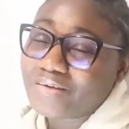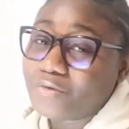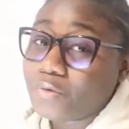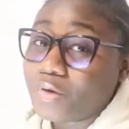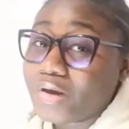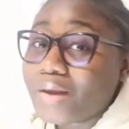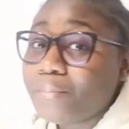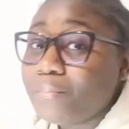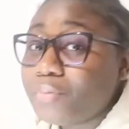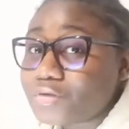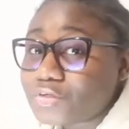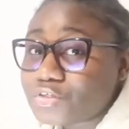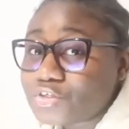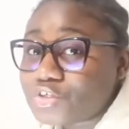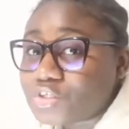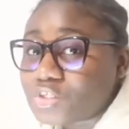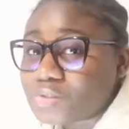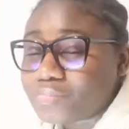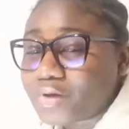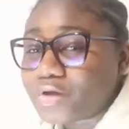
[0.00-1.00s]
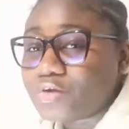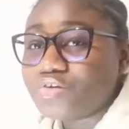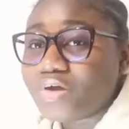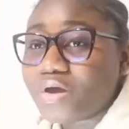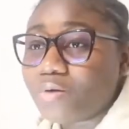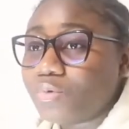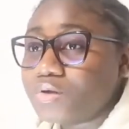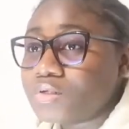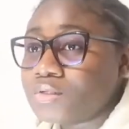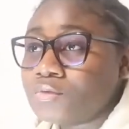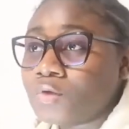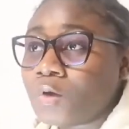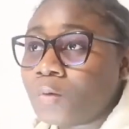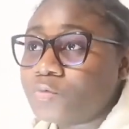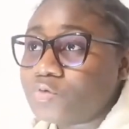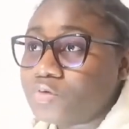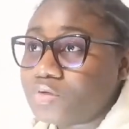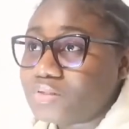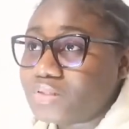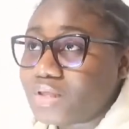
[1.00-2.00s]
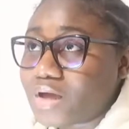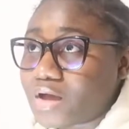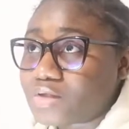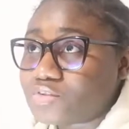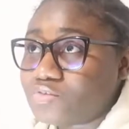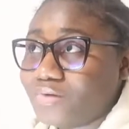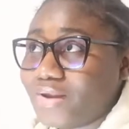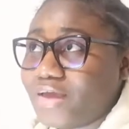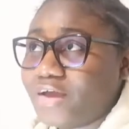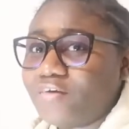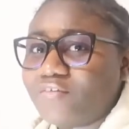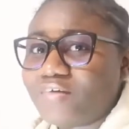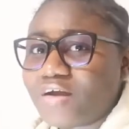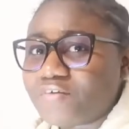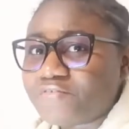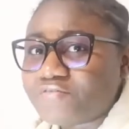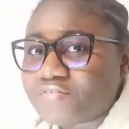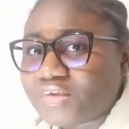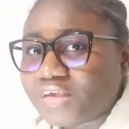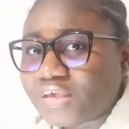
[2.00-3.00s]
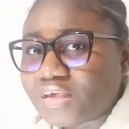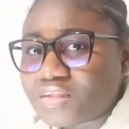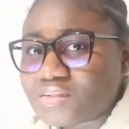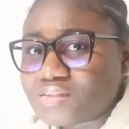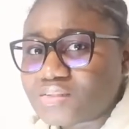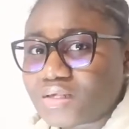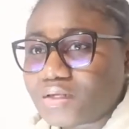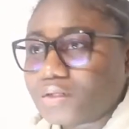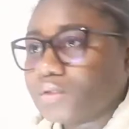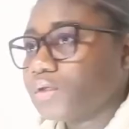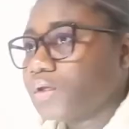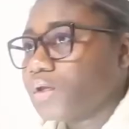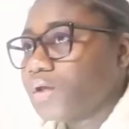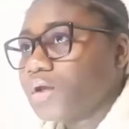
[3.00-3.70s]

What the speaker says: The other positions, but I knew I wasn't up to the task, so like graphics, and